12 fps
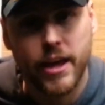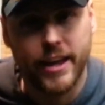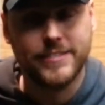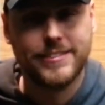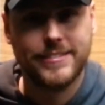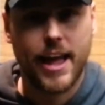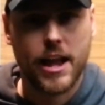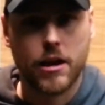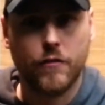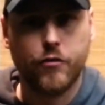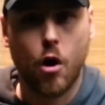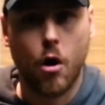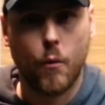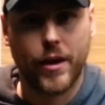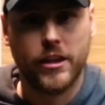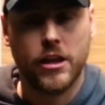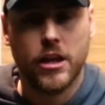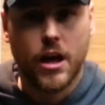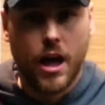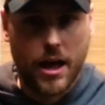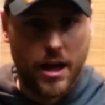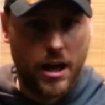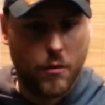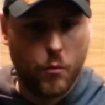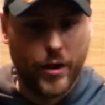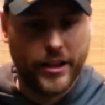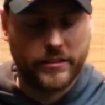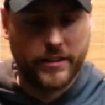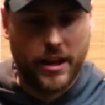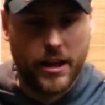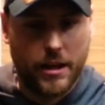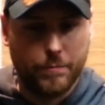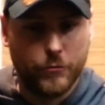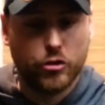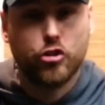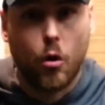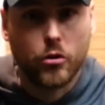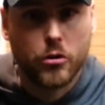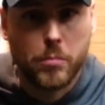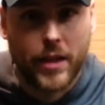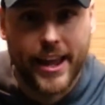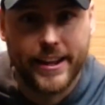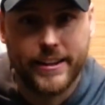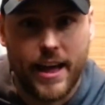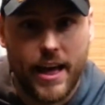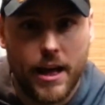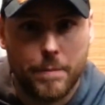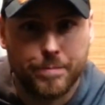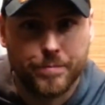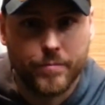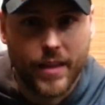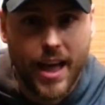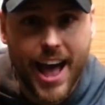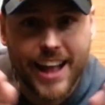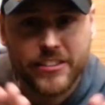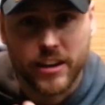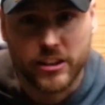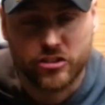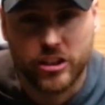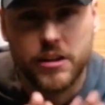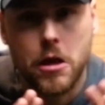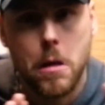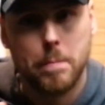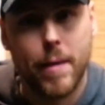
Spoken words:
Instead of going with shoulder blade adduction,